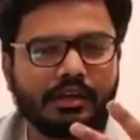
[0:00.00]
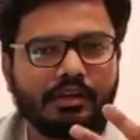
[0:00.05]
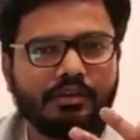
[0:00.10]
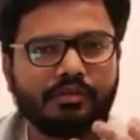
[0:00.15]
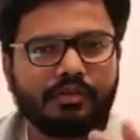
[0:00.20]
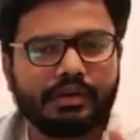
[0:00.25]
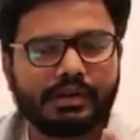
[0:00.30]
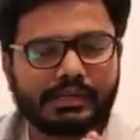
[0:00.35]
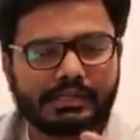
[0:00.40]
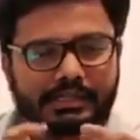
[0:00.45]

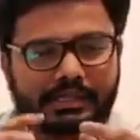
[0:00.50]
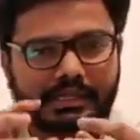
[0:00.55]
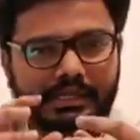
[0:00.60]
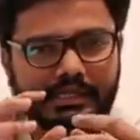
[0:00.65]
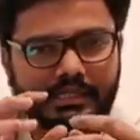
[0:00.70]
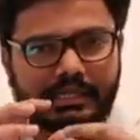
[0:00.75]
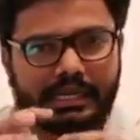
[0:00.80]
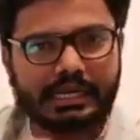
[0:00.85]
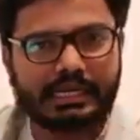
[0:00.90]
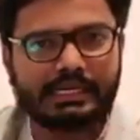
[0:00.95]
We discussed
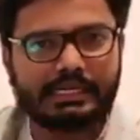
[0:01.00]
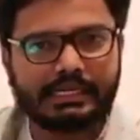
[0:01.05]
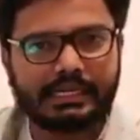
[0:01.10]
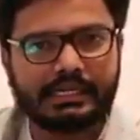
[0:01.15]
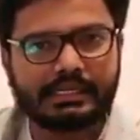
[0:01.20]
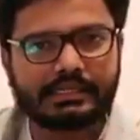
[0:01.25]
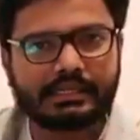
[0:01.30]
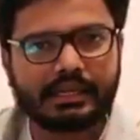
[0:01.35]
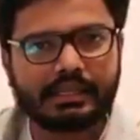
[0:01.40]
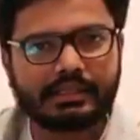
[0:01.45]
in
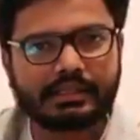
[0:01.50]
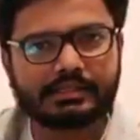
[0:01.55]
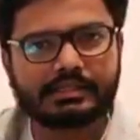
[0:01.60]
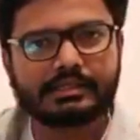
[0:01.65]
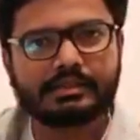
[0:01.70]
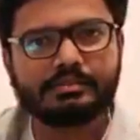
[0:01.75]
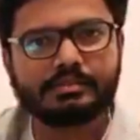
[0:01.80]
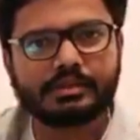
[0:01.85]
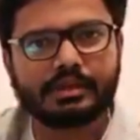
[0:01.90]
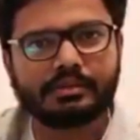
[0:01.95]
detail the
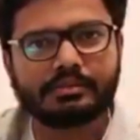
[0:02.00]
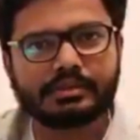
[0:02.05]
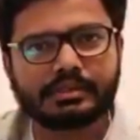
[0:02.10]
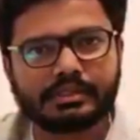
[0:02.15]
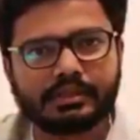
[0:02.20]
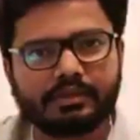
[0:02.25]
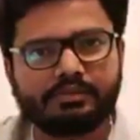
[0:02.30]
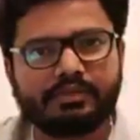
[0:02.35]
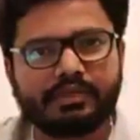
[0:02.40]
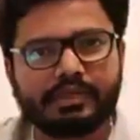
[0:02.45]
symptoms, the
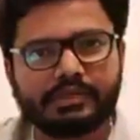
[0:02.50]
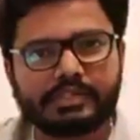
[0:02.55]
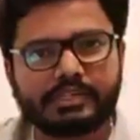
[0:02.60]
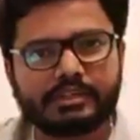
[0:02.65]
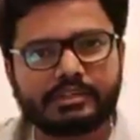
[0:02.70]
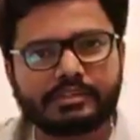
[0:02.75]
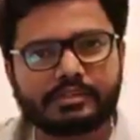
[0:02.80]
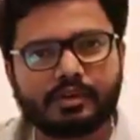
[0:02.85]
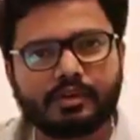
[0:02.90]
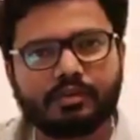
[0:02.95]

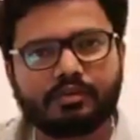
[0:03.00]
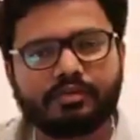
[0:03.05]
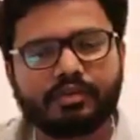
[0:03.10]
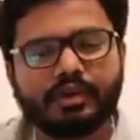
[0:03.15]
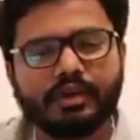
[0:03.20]
features of